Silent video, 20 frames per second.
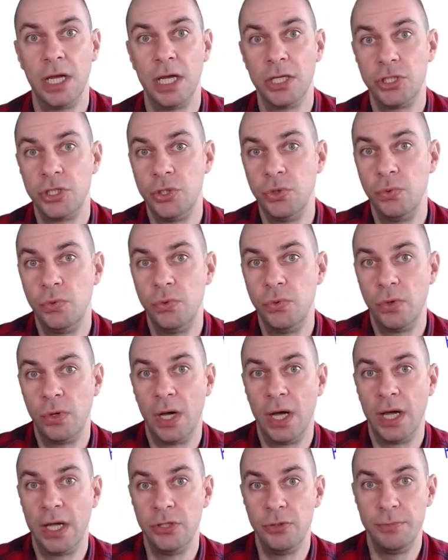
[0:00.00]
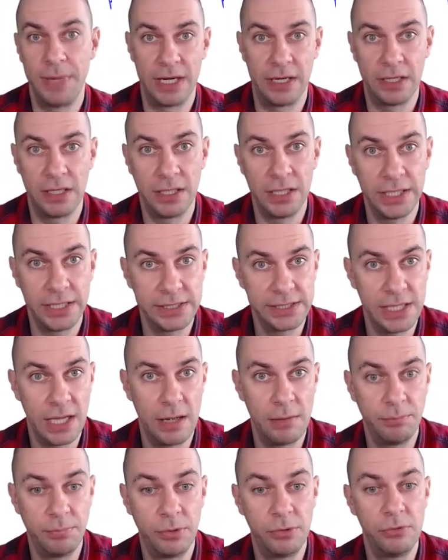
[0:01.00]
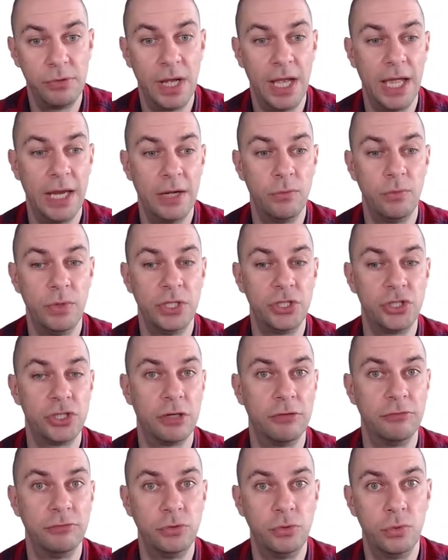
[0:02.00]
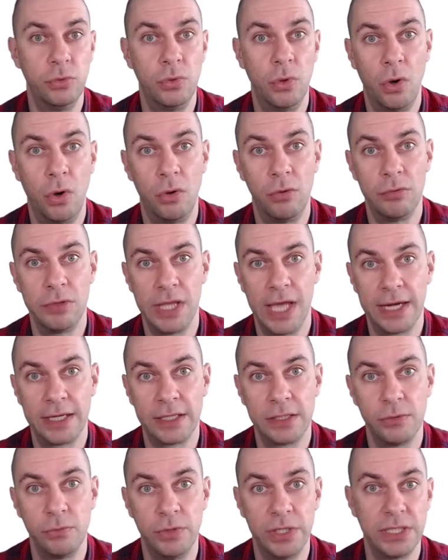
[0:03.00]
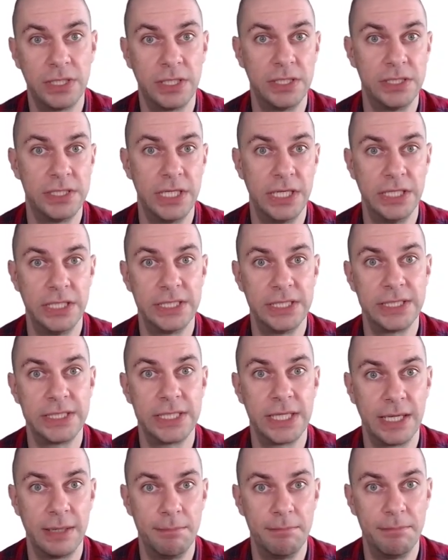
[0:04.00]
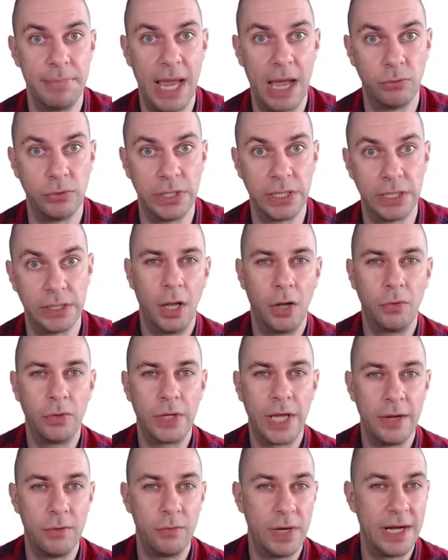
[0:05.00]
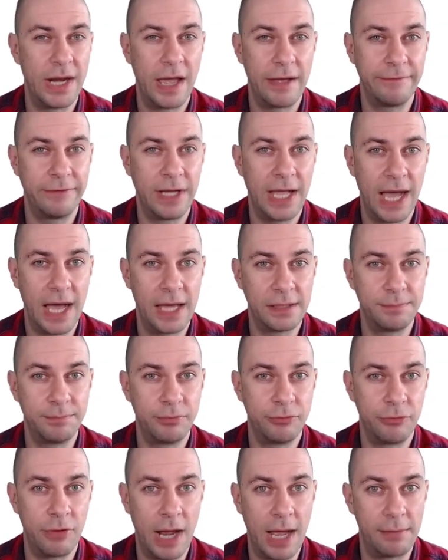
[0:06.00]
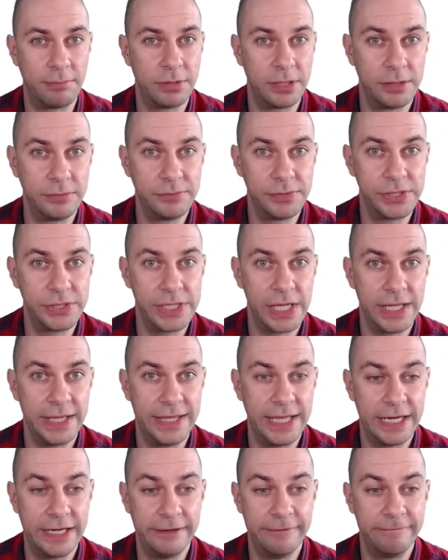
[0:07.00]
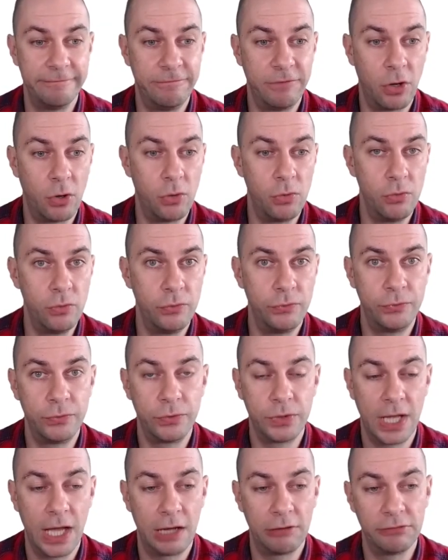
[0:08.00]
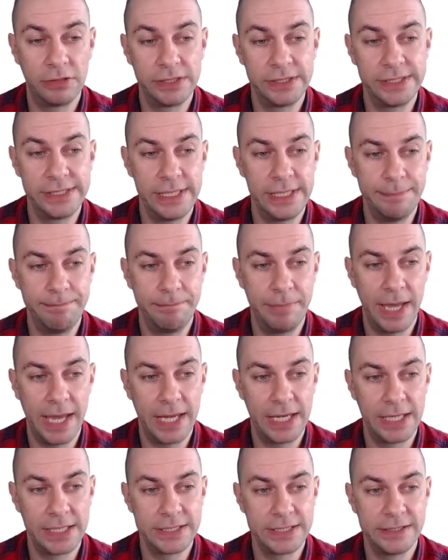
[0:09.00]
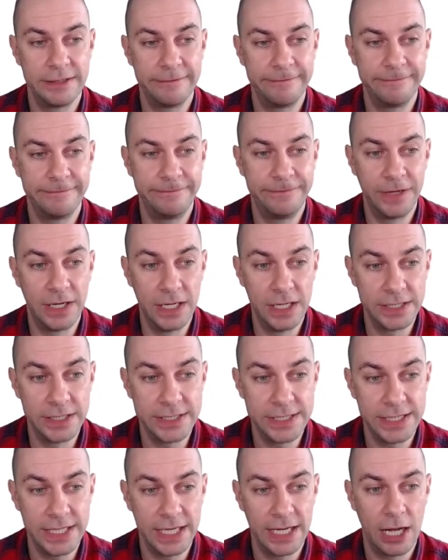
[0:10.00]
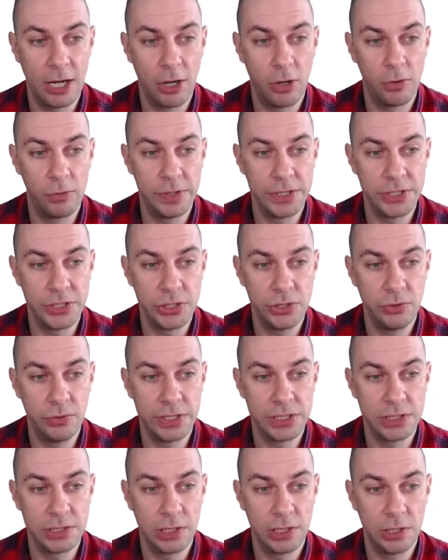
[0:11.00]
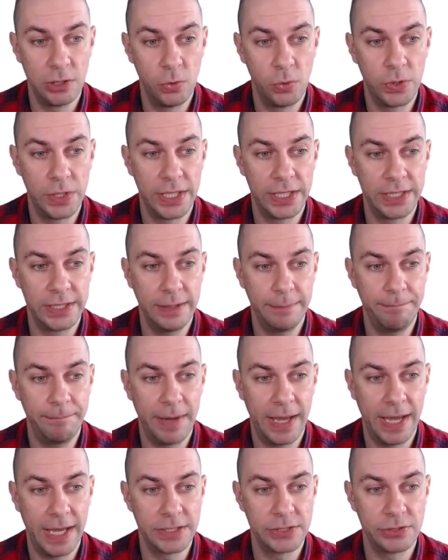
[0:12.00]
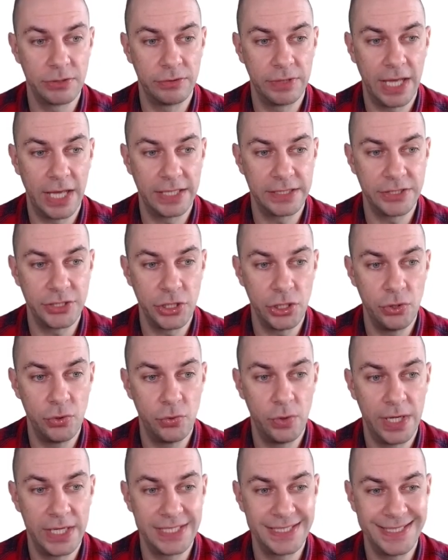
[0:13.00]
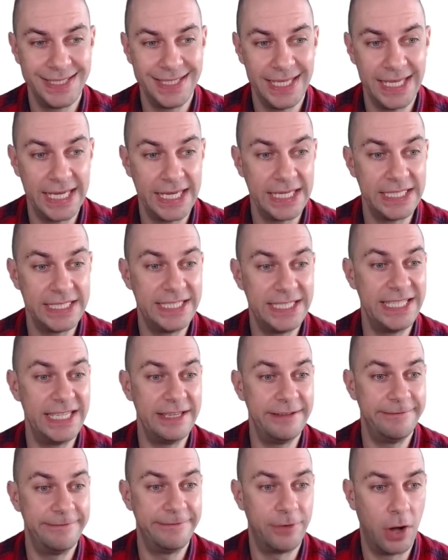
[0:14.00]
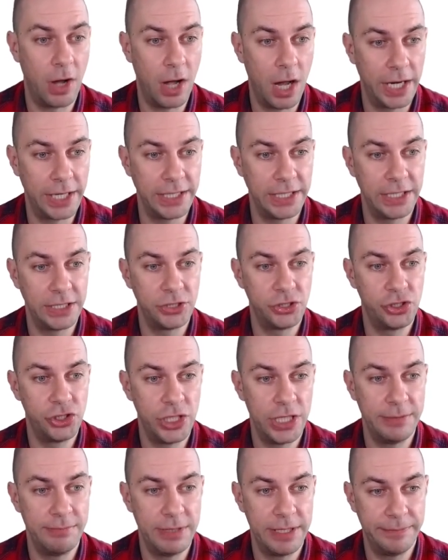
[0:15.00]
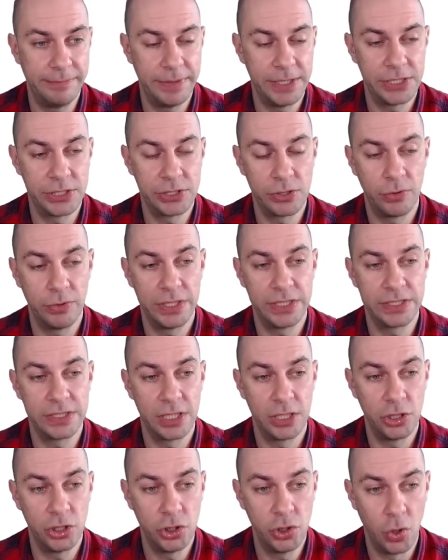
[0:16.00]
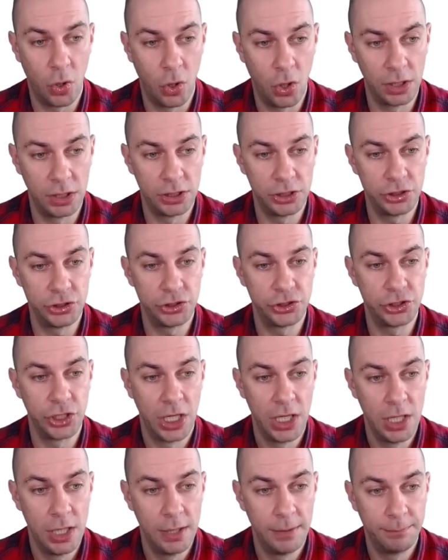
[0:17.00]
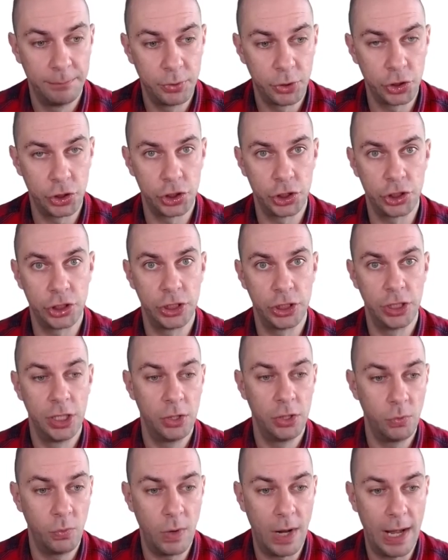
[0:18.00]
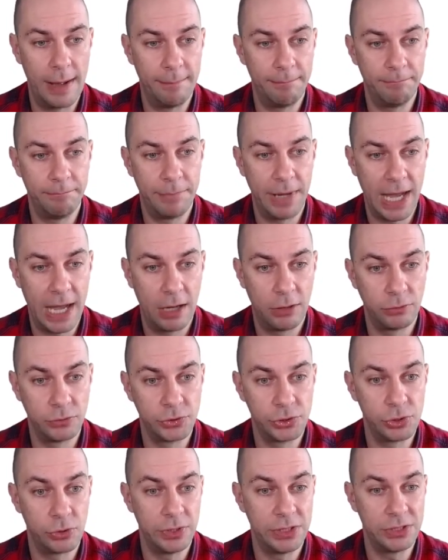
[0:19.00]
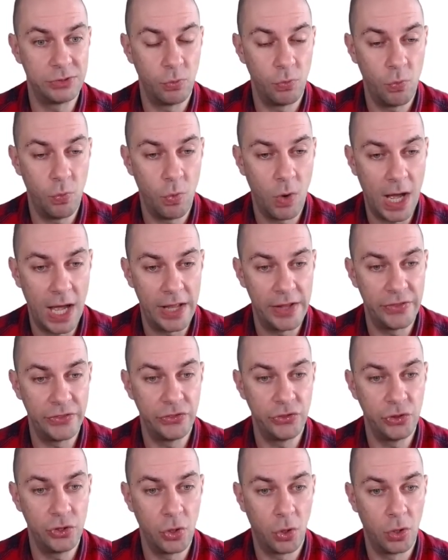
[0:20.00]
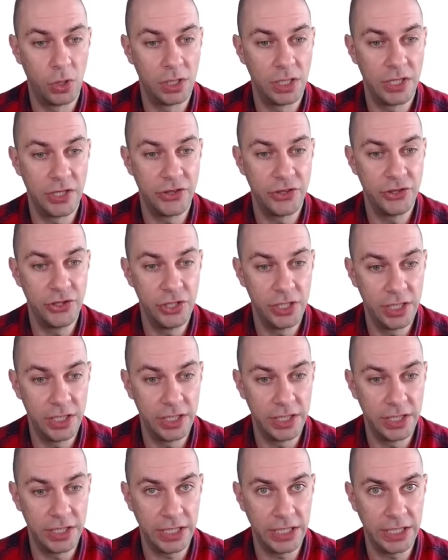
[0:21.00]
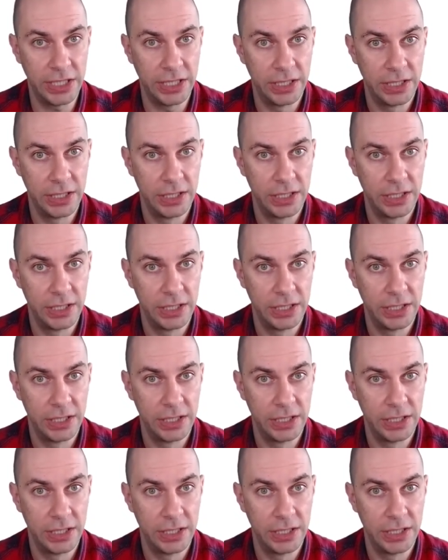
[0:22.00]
to a numerical example, and we shall do all that with continuous compounding. Okay, when I've got problems that involve currency pairs, the first thing I always do is look at the pair. So that's USD divided GBP. So it's dollars per £1. So it's $1.30